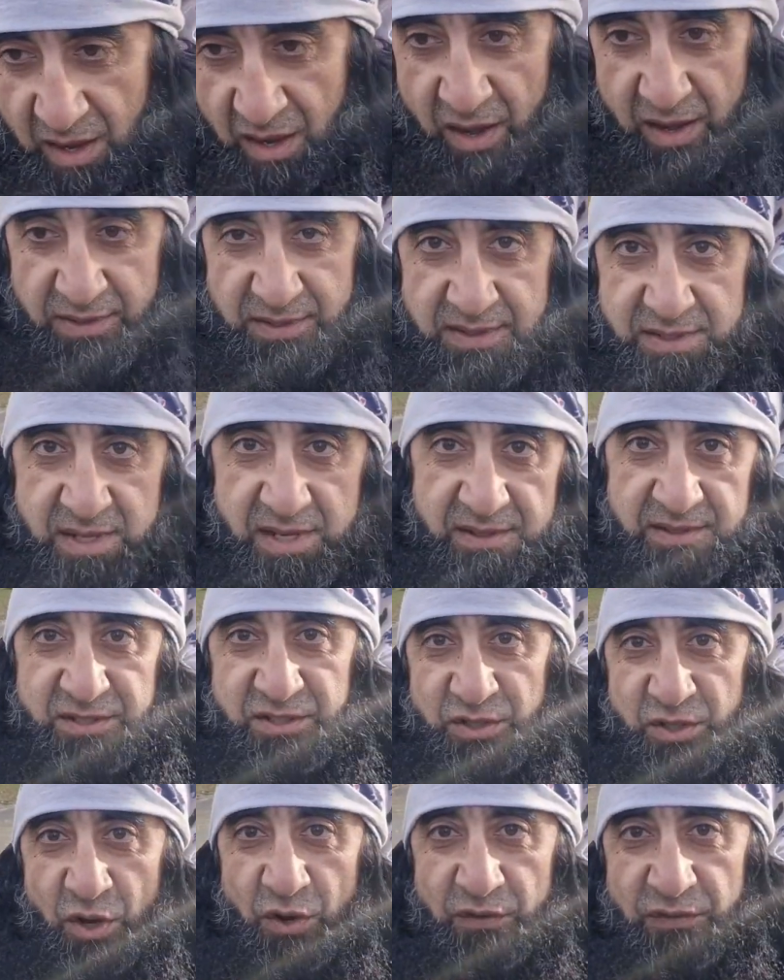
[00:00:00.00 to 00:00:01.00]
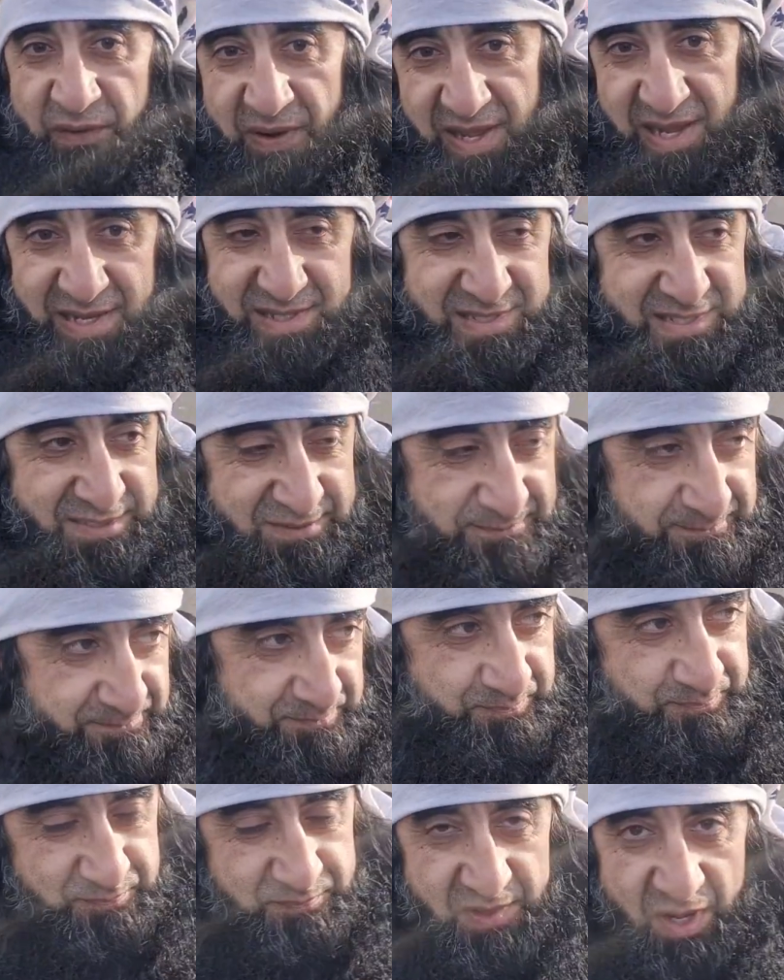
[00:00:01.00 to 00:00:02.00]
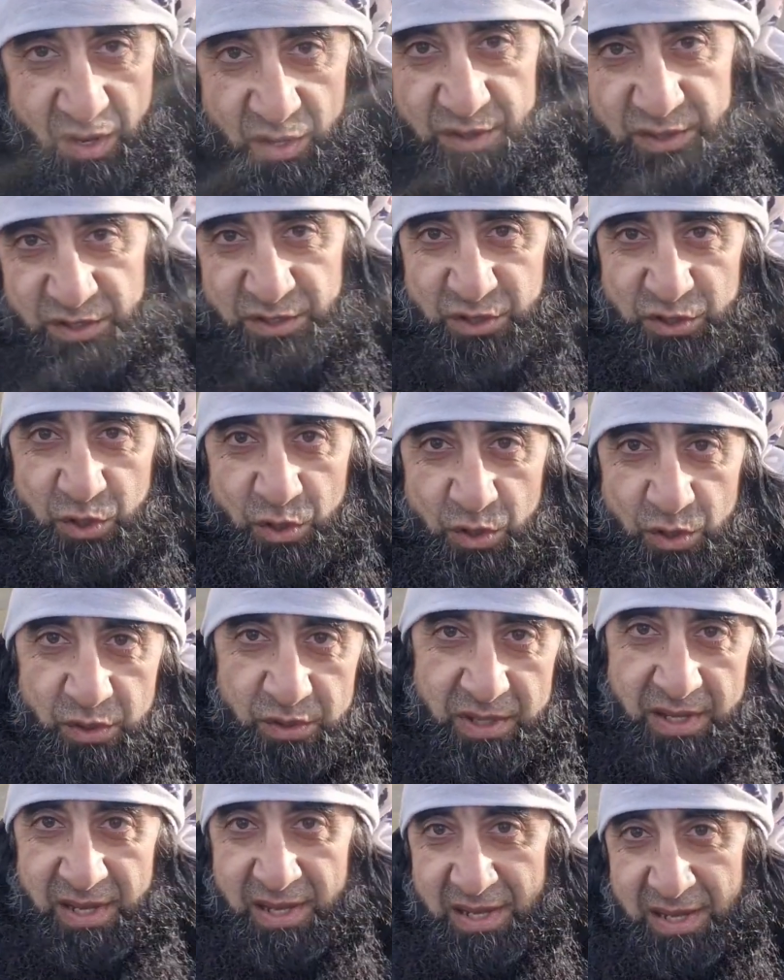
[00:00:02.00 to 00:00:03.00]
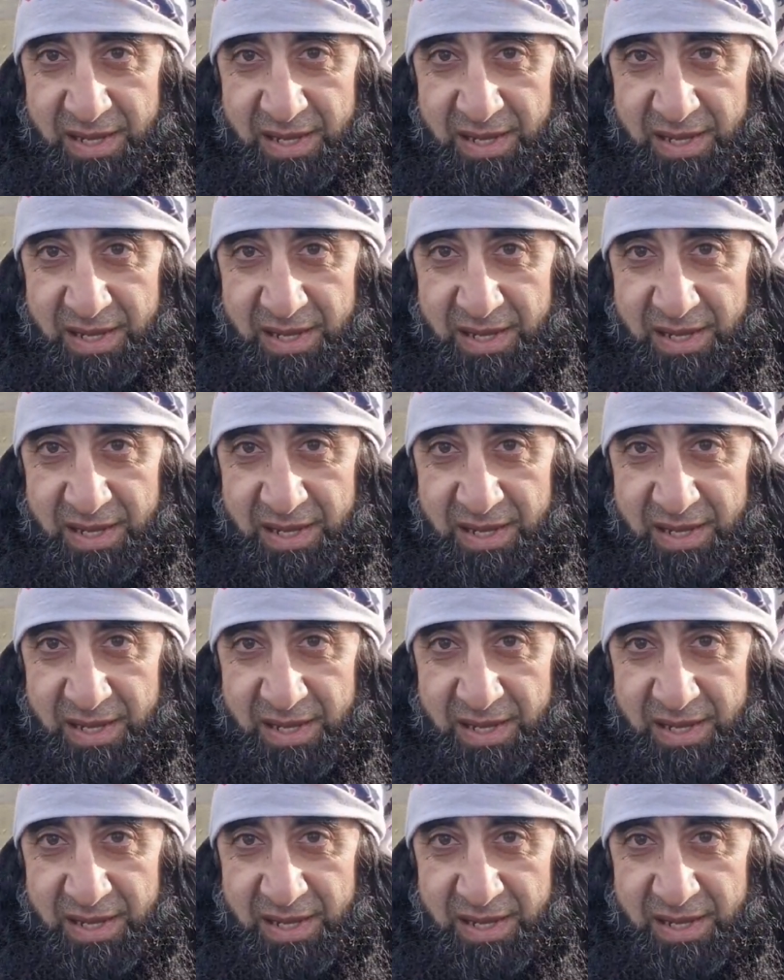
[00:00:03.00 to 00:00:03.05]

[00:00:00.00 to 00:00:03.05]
And snowflakes, or the snow,